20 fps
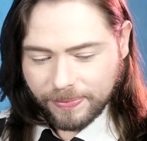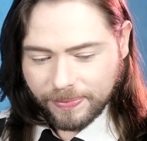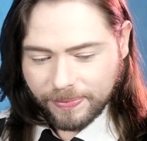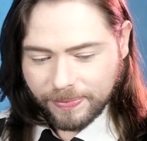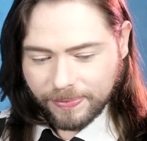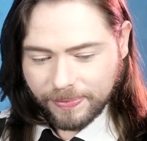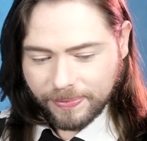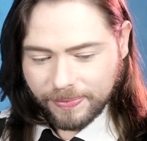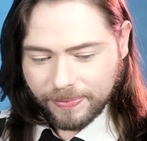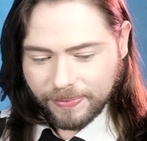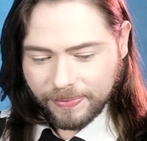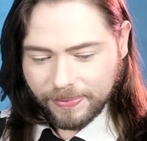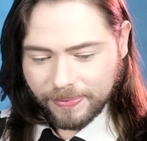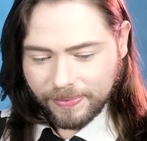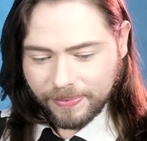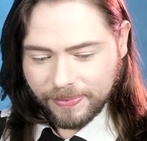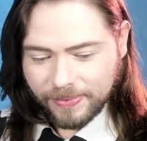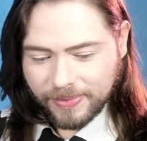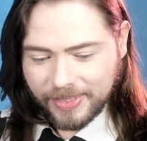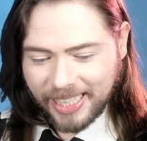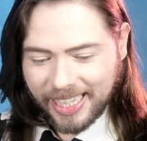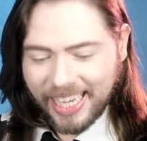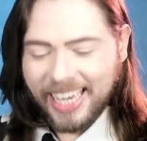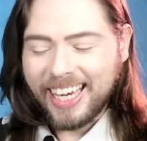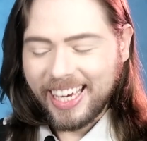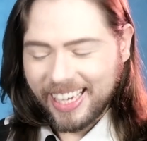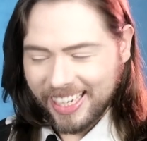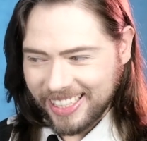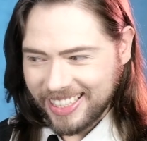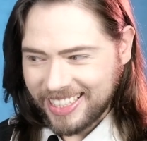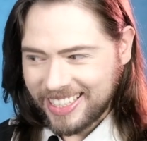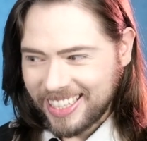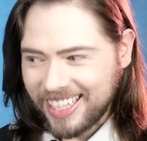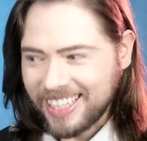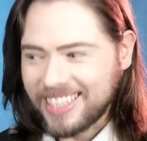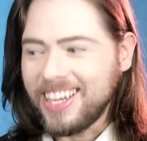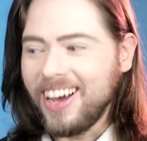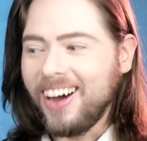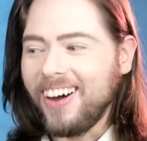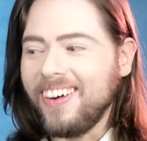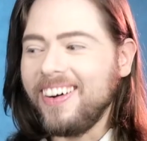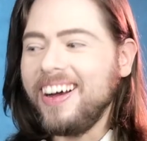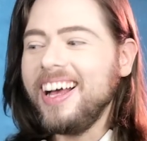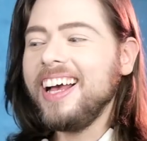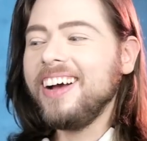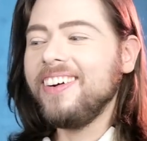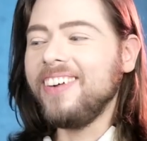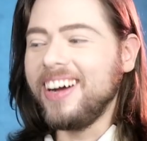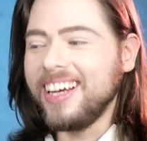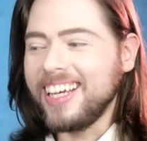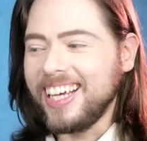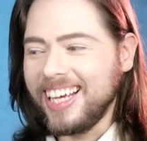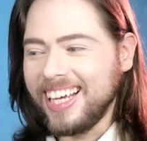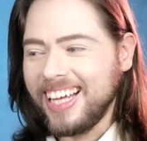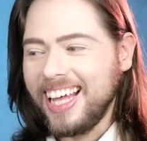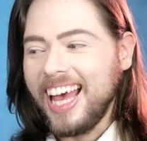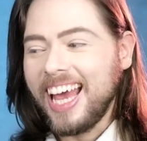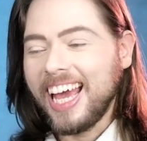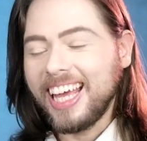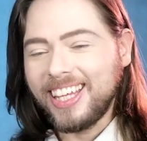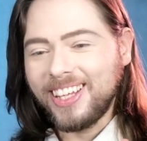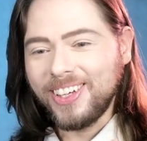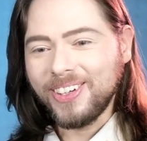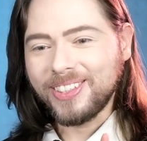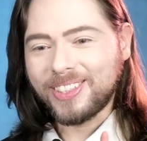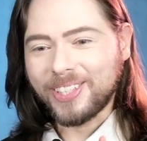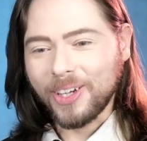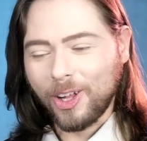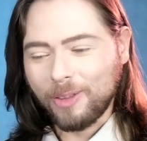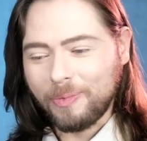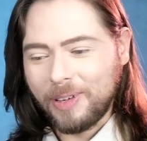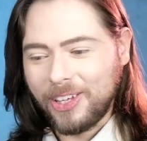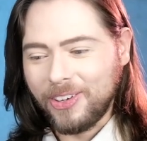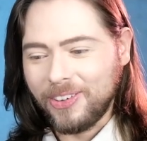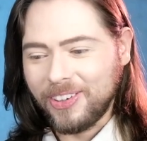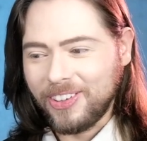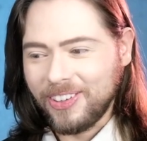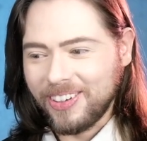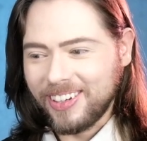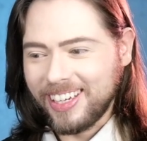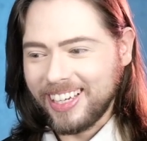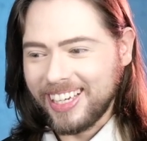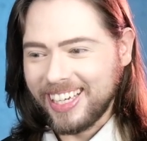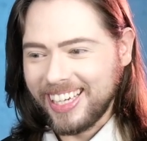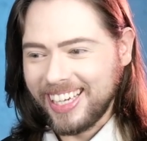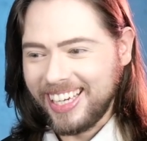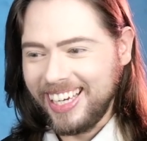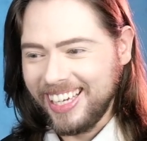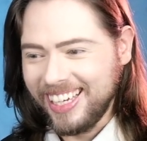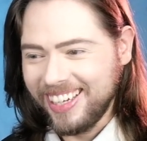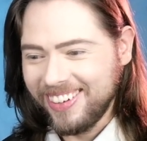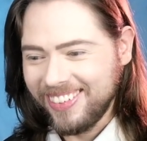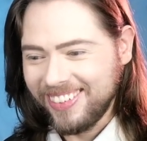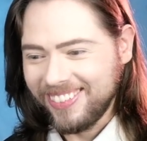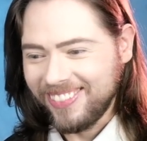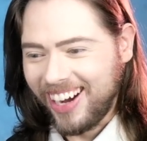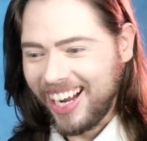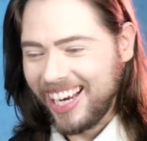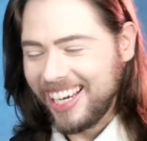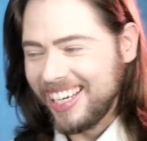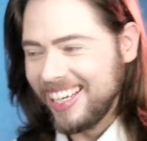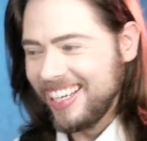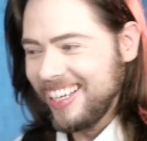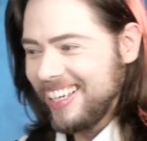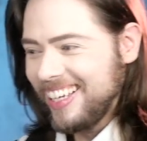He is. He is. So you told me. What?